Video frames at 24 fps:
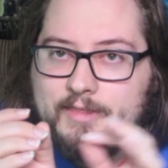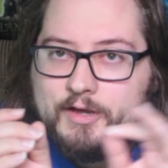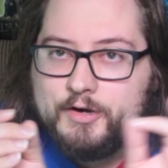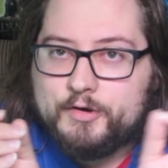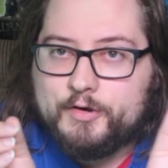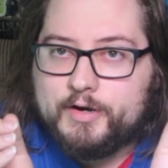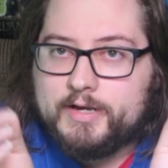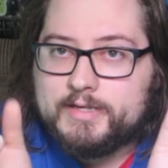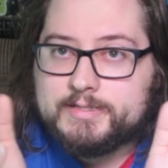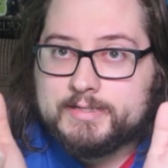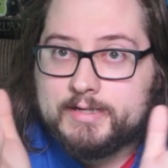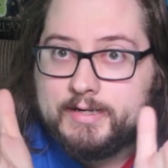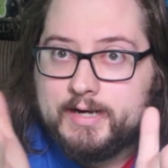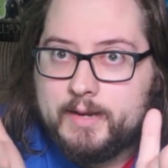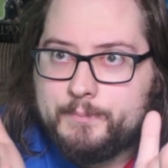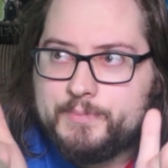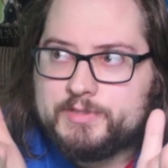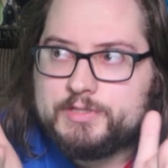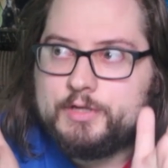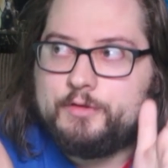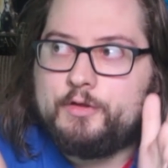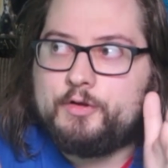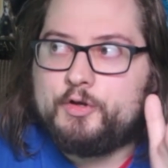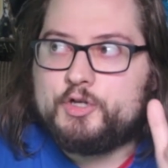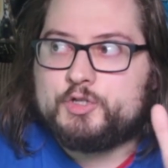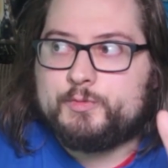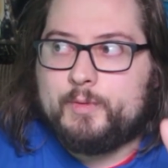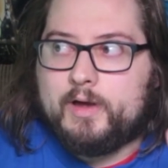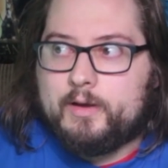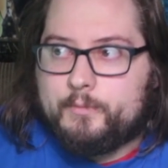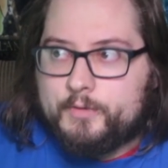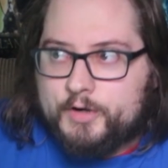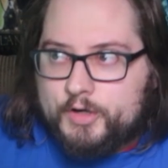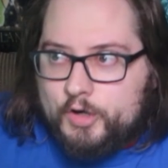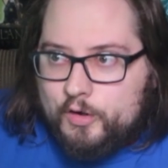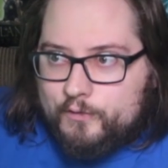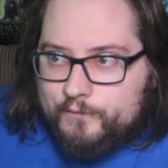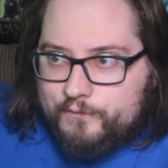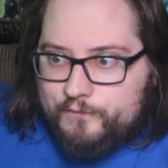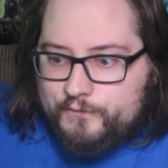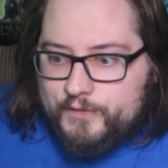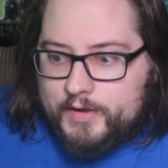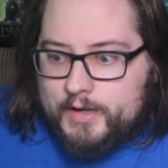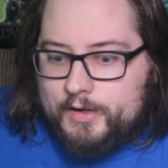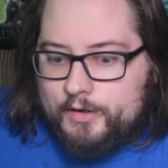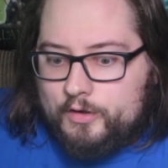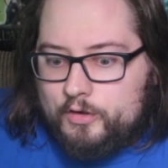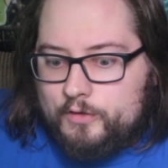there isn't an episode that goes by where you don't
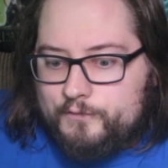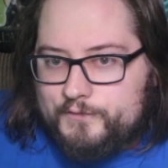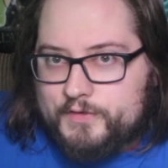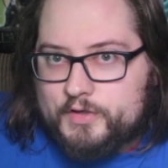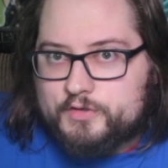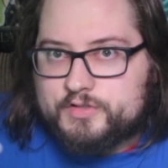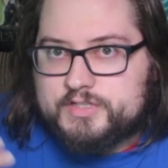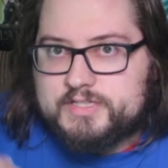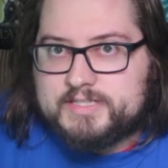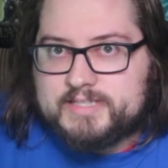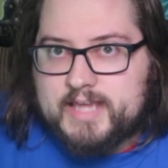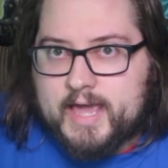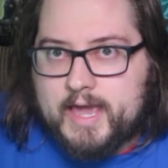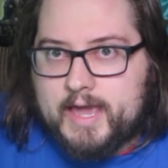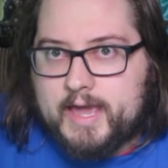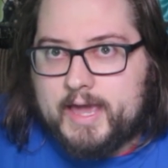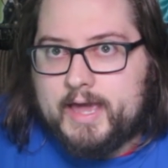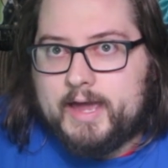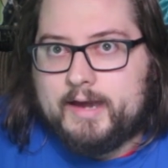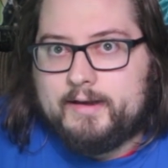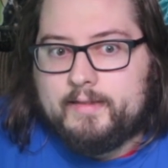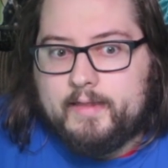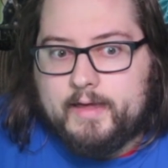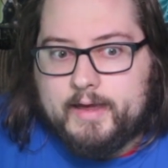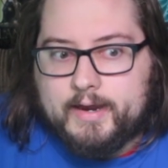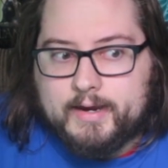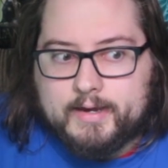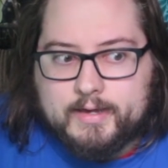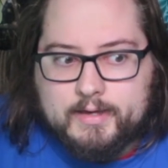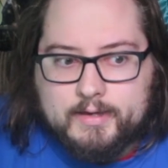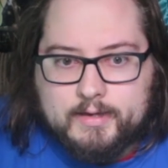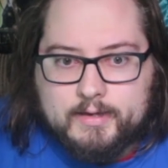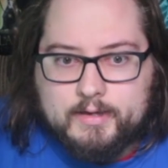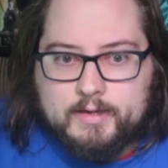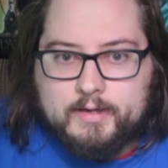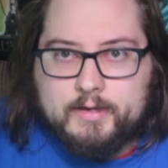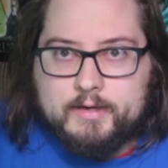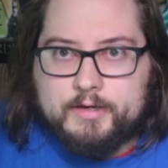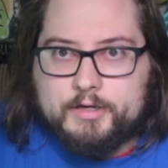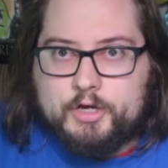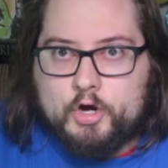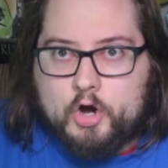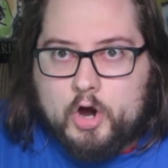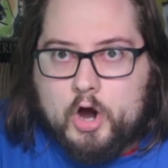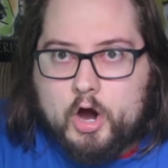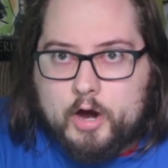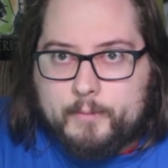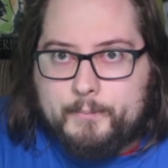feel feel sad, like
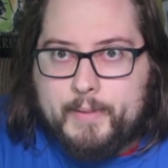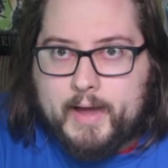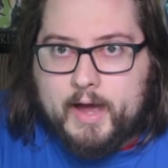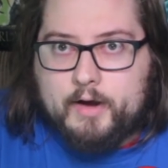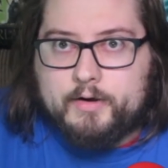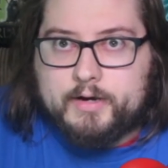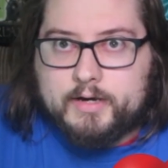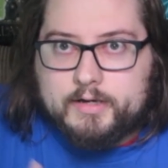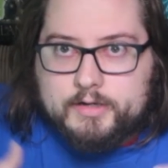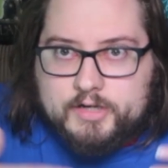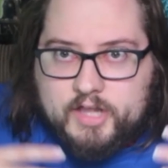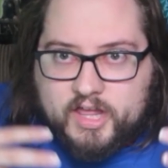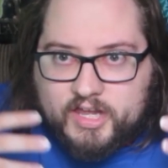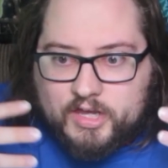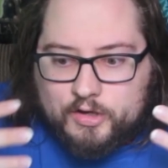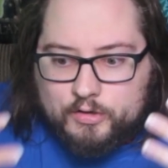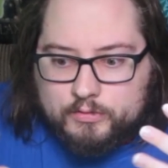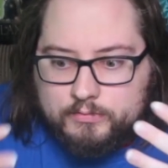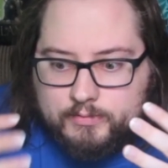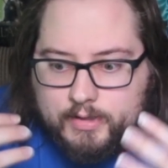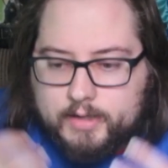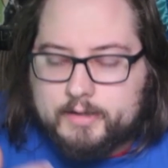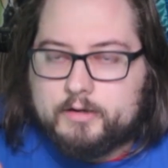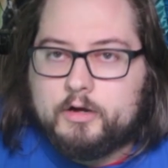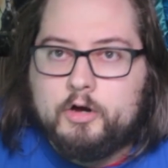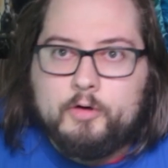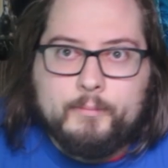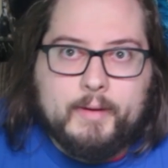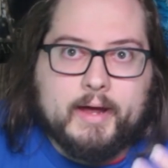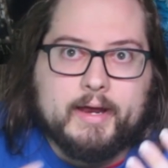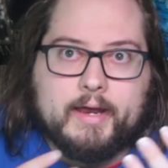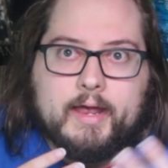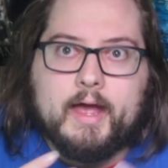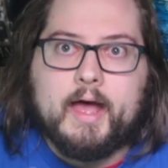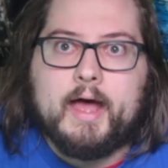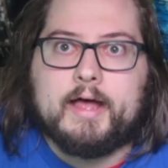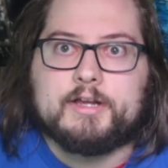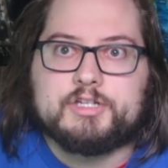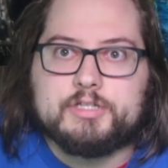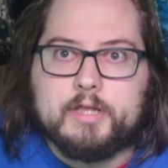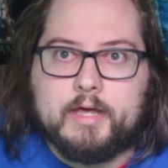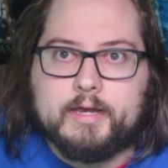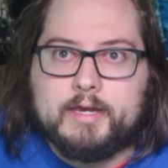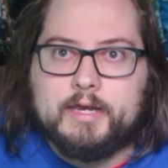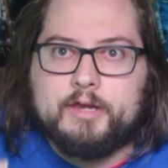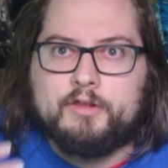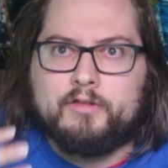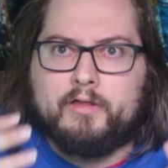your heart pounding, like you like oh my gosh,
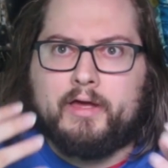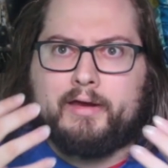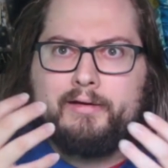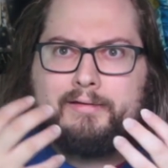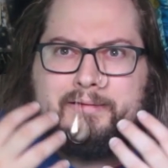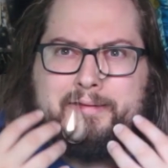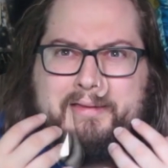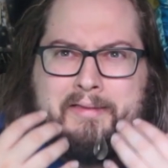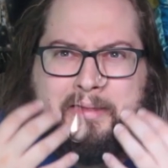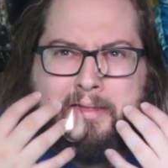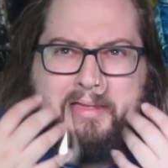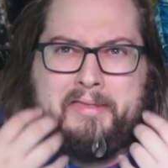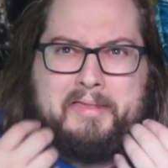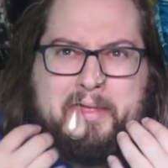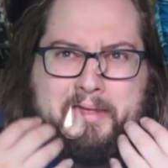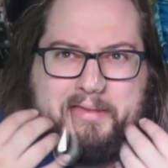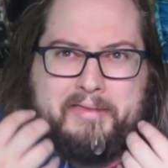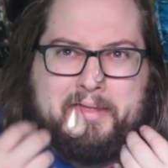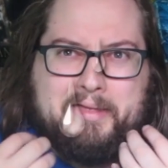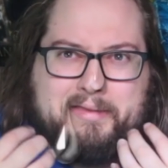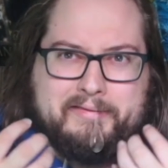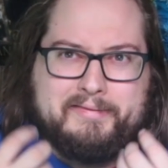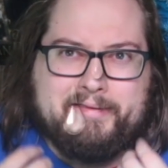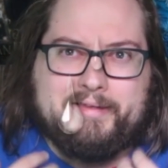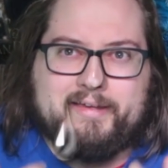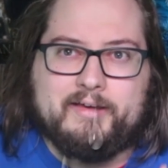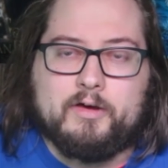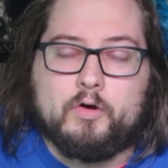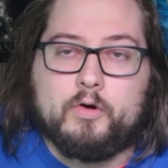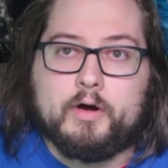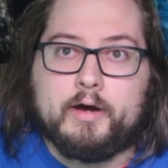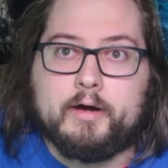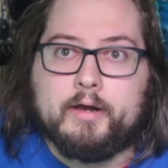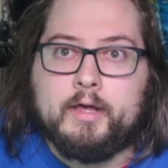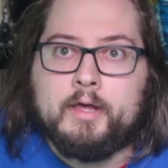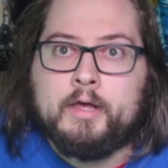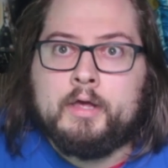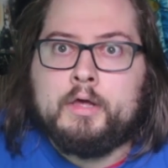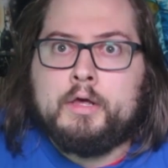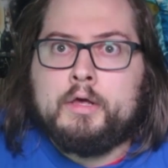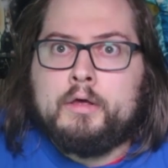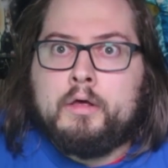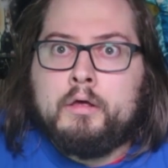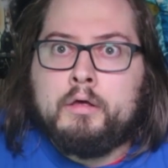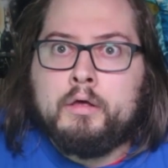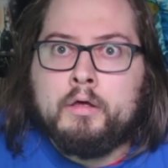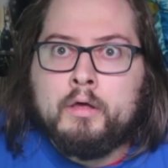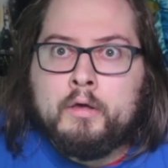like you're like or
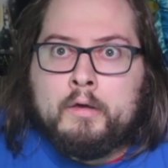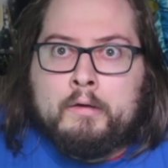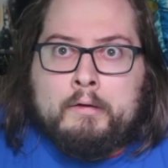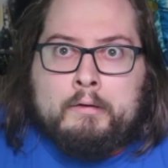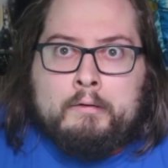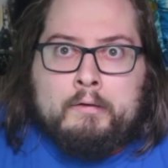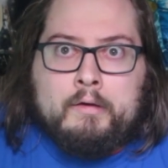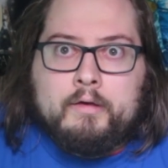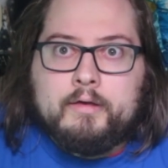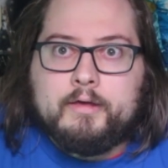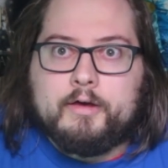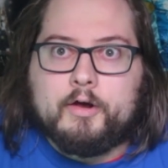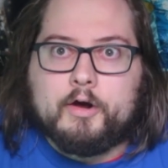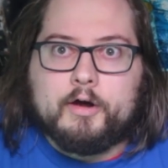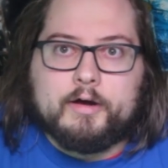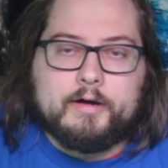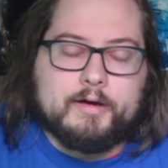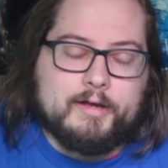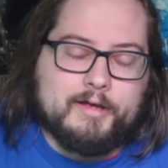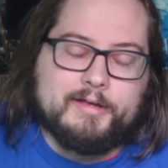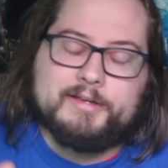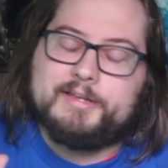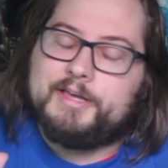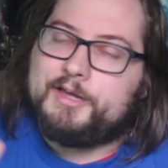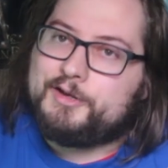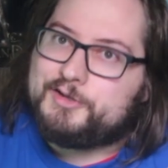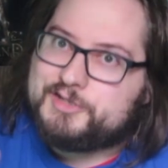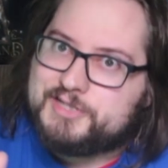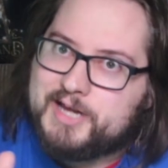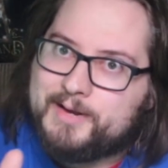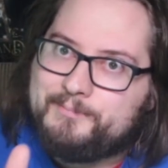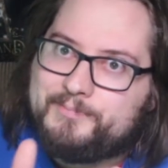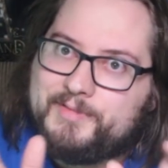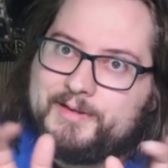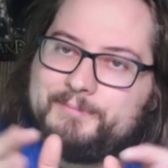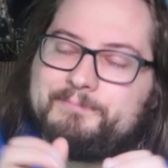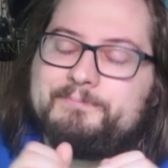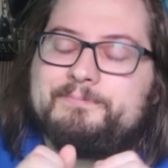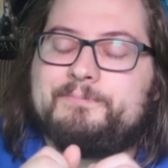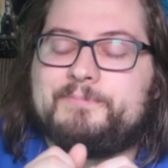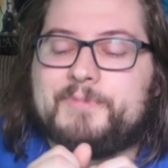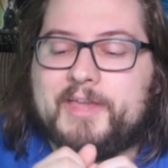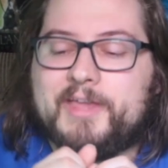or you know something.